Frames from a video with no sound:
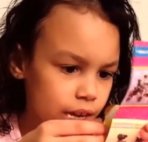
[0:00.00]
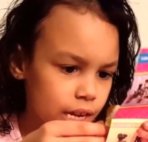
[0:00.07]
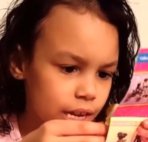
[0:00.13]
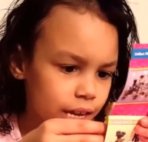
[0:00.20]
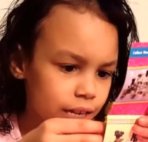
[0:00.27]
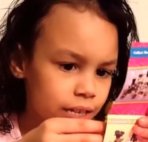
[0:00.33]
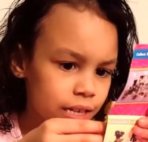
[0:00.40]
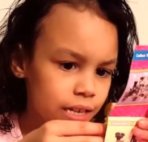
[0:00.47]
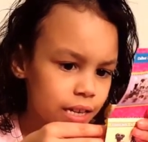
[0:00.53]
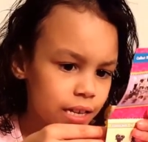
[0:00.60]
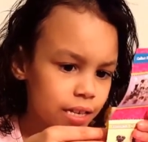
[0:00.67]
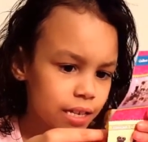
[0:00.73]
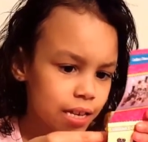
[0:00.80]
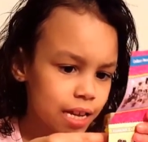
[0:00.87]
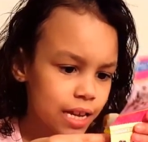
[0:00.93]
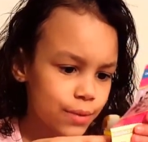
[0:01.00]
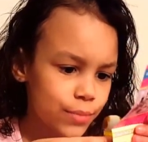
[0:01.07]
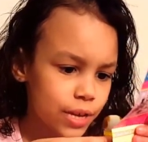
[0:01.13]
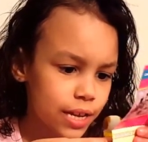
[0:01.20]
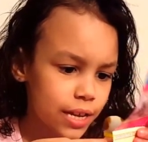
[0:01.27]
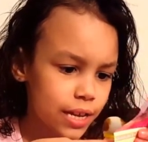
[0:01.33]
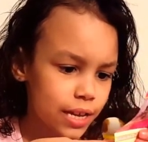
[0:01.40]
And his
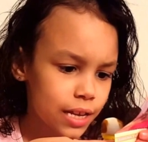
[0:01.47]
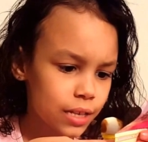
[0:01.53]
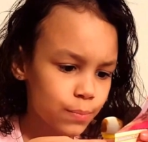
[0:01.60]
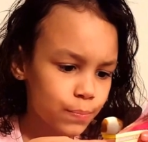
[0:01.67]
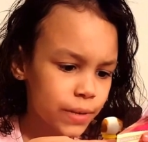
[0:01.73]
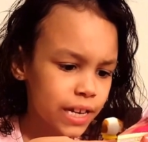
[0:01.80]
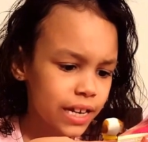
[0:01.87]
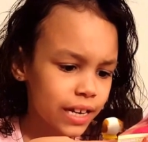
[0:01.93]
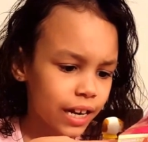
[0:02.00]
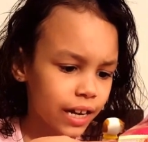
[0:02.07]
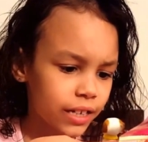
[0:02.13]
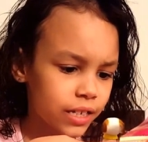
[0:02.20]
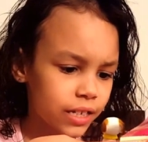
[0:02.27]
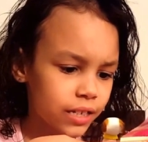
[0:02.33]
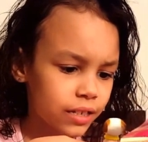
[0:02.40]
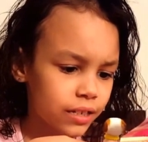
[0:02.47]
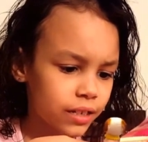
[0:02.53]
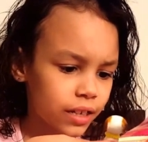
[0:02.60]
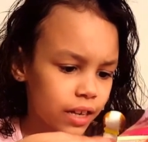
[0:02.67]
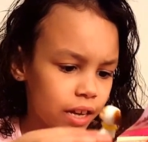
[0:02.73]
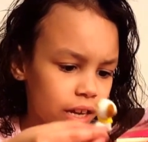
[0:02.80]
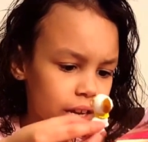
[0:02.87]
name is Peanut.
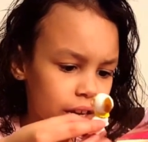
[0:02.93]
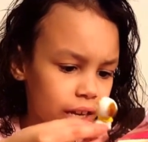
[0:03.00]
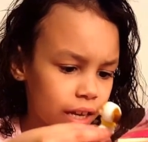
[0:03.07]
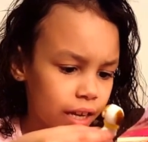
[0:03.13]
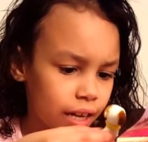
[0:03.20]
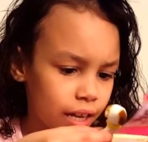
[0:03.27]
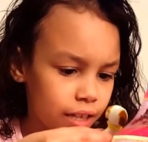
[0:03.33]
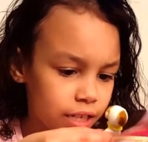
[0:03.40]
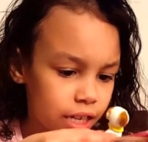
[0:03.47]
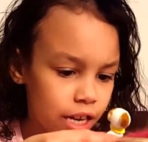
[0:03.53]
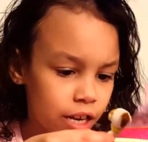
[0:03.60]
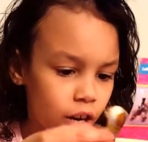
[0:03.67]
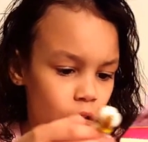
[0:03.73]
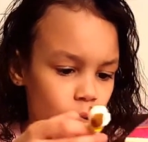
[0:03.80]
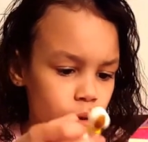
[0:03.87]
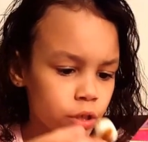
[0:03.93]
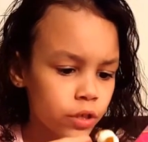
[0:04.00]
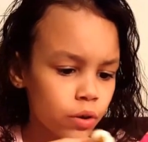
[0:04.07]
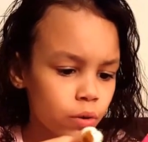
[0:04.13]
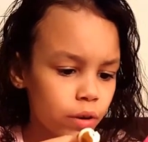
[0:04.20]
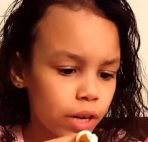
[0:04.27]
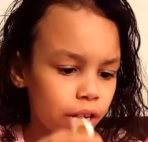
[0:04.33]
And it
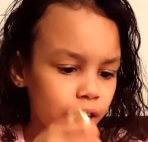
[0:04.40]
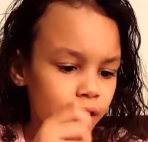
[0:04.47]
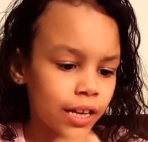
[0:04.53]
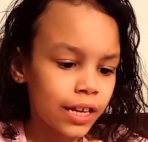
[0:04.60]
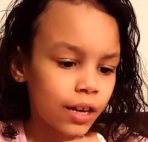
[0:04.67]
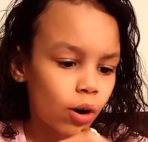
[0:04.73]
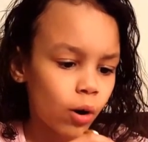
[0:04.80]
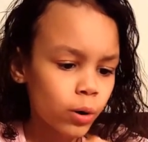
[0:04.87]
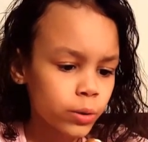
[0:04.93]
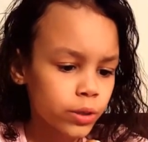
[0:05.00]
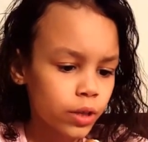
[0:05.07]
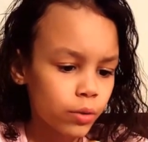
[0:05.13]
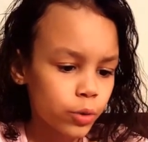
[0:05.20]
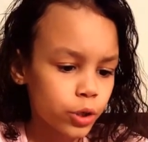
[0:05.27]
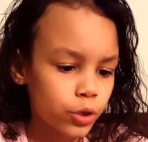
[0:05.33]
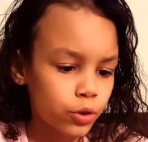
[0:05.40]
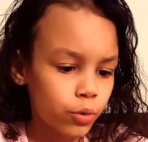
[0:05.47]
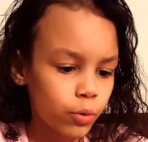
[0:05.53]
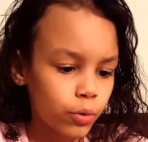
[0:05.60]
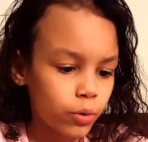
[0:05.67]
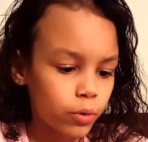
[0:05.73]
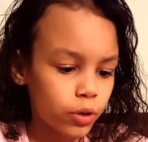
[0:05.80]
also and it also
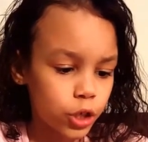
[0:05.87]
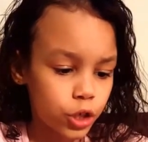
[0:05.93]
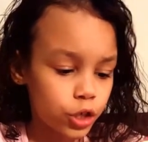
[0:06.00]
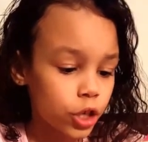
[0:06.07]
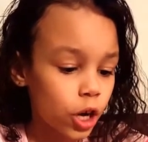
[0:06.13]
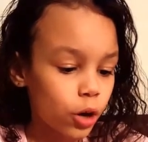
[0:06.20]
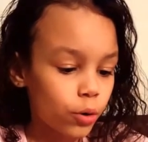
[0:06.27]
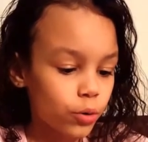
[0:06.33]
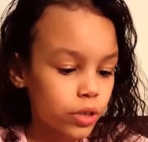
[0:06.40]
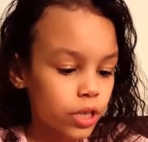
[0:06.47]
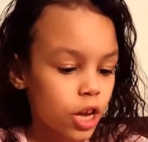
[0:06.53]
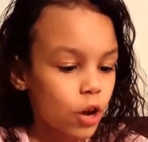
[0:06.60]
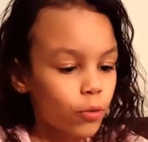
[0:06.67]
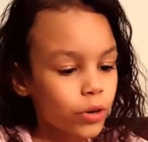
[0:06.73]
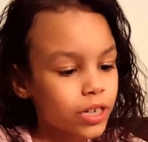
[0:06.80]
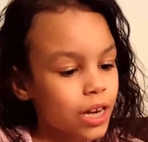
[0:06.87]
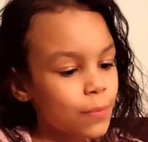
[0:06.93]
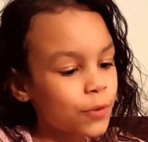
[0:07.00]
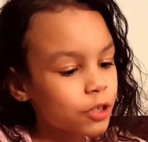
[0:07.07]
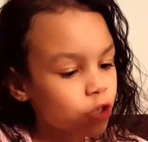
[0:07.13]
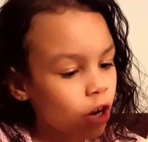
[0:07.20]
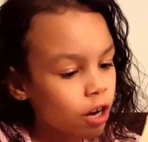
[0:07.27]
show, shows what
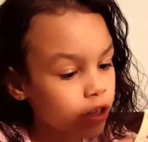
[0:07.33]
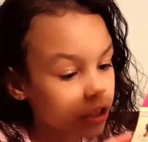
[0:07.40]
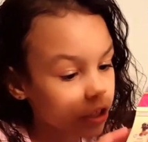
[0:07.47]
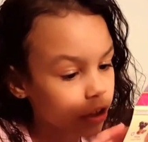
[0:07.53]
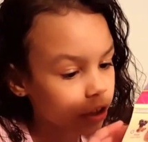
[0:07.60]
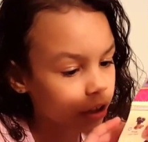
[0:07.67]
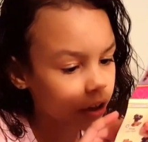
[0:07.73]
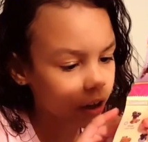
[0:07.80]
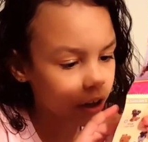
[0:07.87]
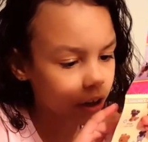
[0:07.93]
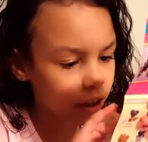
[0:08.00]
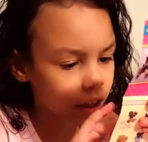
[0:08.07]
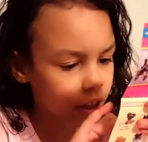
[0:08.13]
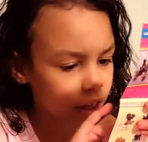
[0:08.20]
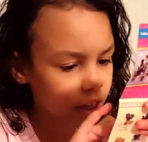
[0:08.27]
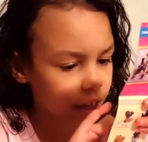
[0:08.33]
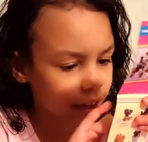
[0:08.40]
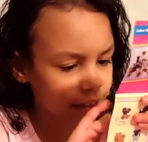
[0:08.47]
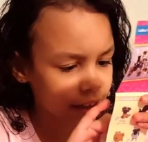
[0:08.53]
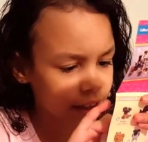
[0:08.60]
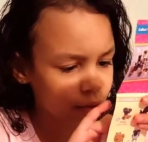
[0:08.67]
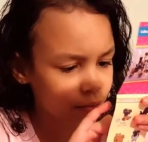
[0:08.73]
type of dogs there are.
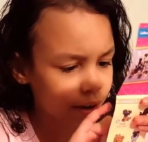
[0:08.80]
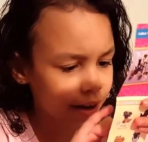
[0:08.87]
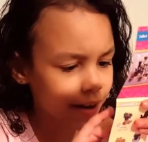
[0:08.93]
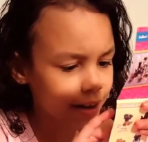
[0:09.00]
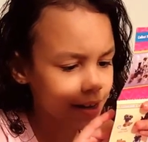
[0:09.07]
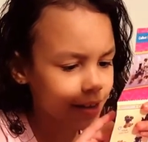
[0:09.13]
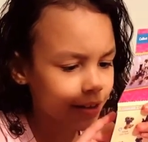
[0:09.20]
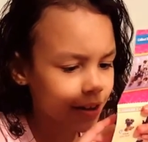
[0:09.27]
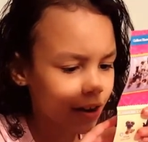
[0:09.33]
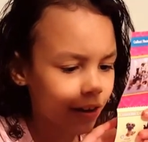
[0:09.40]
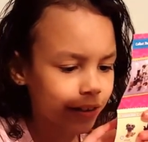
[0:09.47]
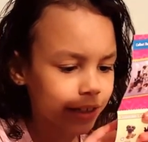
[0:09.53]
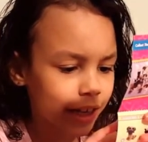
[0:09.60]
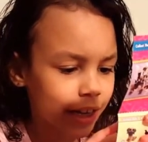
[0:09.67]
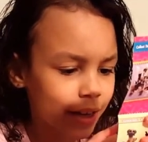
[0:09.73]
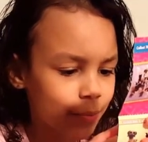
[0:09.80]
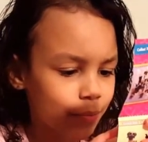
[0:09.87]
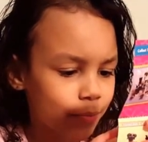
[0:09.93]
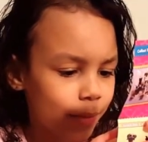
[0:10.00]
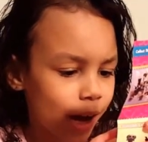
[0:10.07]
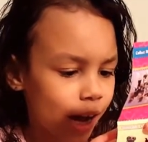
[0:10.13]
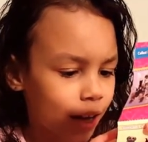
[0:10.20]
And this one is called a
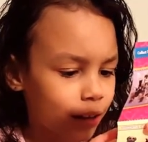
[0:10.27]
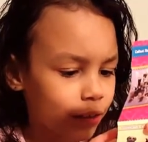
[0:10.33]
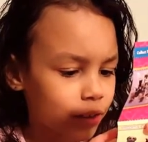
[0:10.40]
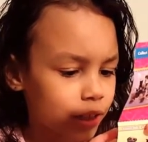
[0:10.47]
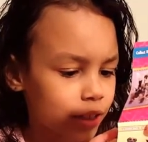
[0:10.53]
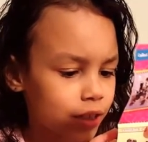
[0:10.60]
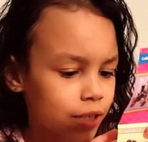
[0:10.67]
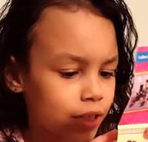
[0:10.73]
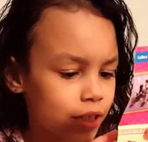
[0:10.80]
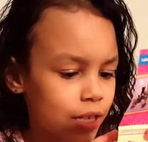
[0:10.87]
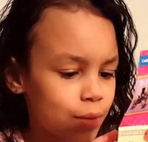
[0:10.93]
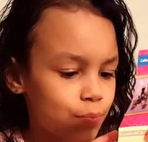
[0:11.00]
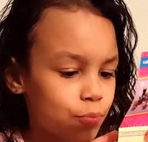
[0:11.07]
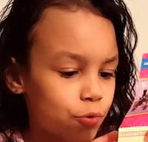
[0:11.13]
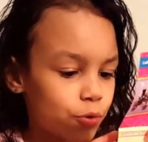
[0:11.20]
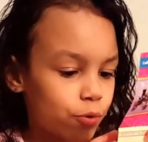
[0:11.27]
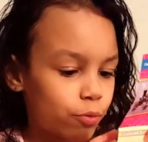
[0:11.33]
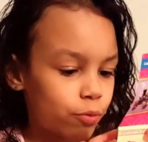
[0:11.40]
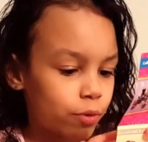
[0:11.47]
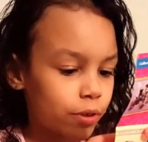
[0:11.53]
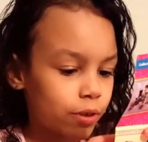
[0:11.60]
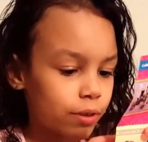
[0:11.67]
Maltipoo.